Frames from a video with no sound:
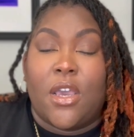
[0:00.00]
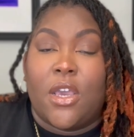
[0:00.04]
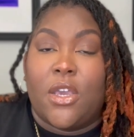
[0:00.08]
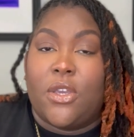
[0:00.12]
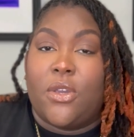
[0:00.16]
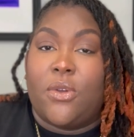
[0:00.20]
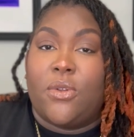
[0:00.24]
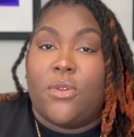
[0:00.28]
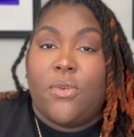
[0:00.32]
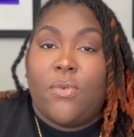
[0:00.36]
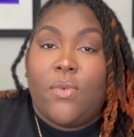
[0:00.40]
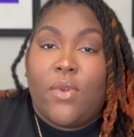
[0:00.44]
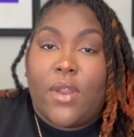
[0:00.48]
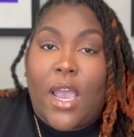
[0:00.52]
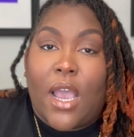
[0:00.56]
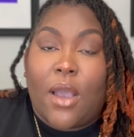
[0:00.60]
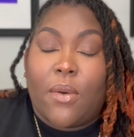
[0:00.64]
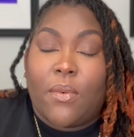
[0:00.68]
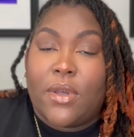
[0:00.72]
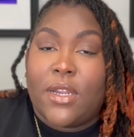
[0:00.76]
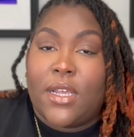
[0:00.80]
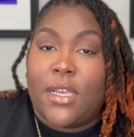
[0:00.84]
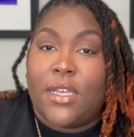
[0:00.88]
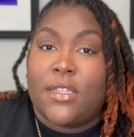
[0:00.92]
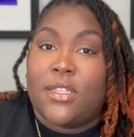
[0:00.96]
You do not
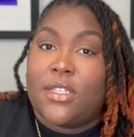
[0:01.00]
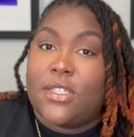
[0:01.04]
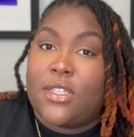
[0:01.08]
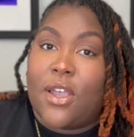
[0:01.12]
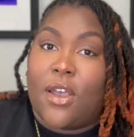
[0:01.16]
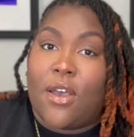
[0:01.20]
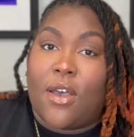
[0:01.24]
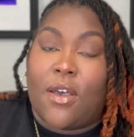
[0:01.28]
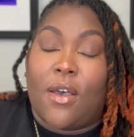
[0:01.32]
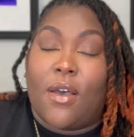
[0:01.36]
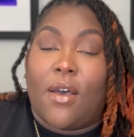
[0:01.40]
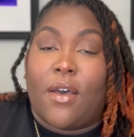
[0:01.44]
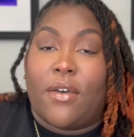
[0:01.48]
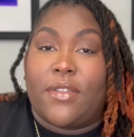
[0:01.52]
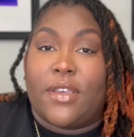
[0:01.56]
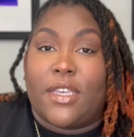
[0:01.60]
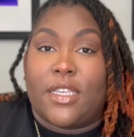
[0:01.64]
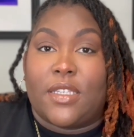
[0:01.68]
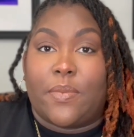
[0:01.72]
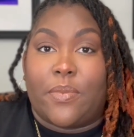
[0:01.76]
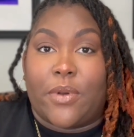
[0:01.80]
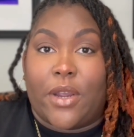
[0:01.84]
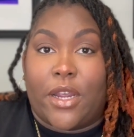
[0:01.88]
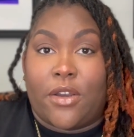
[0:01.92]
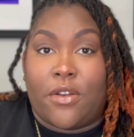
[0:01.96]
wanna install all these
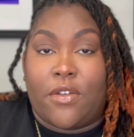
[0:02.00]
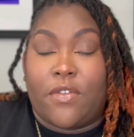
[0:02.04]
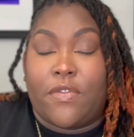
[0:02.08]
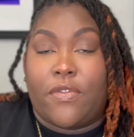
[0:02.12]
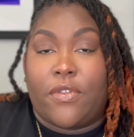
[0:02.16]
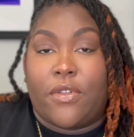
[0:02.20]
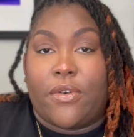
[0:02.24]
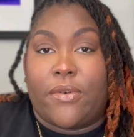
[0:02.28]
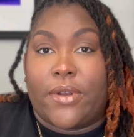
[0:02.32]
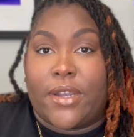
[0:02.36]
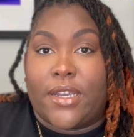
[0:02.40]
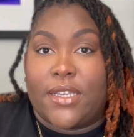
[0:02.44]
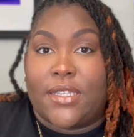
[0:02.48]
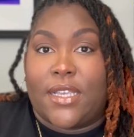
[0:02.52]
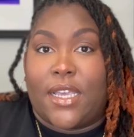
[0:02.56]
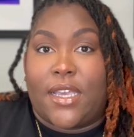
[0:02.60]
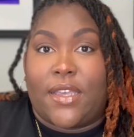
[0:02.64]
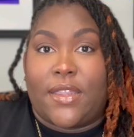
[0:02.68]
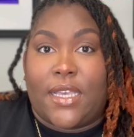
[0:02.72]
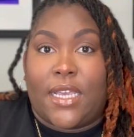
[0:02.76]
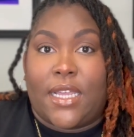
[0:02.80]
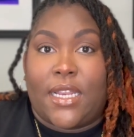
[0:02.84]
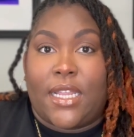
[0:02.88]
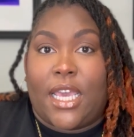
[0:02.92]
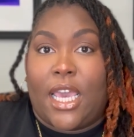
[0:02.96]
brand new floors and
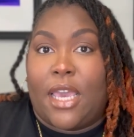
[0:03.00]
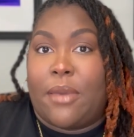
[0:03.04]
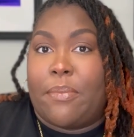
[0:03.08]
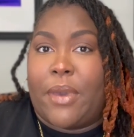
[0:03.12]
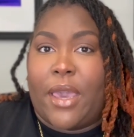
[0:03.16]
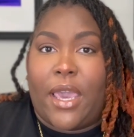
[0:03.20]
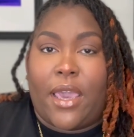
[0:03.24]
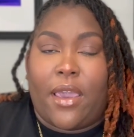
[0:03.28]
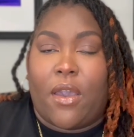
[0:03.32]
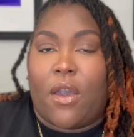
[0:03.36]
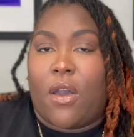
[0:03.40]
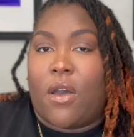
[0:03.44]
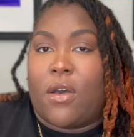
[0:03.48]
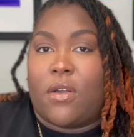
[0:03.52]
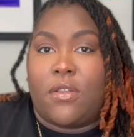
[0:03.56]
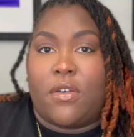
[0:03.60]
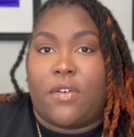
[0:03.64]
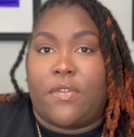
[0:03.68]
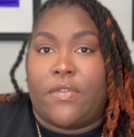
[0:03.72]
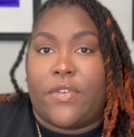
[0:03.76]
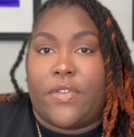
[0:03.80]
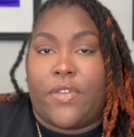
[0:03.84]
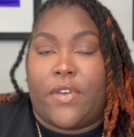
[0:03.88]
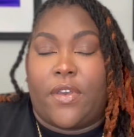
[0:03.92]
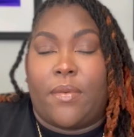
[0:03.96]
then get paint all
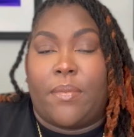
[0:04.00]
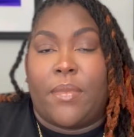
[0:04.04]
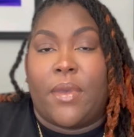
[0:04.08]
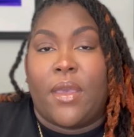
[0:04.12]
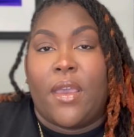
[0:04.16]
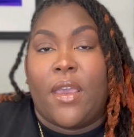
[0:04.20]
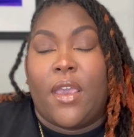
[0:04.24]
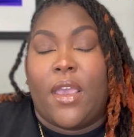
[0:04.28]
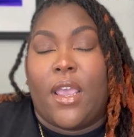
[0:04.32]
over them.